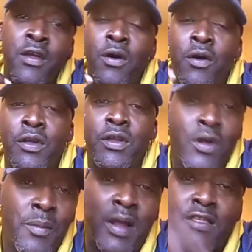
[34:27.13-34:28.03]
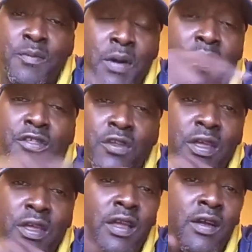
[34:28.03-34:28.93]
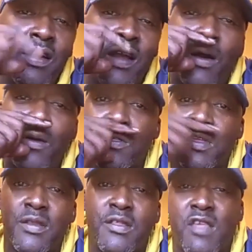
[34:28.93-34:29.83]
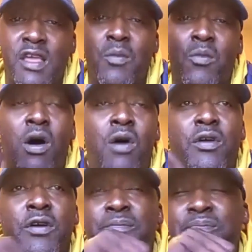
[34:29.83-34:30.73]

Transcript: or, you know, my sponsor here in Austin, Skip Walker,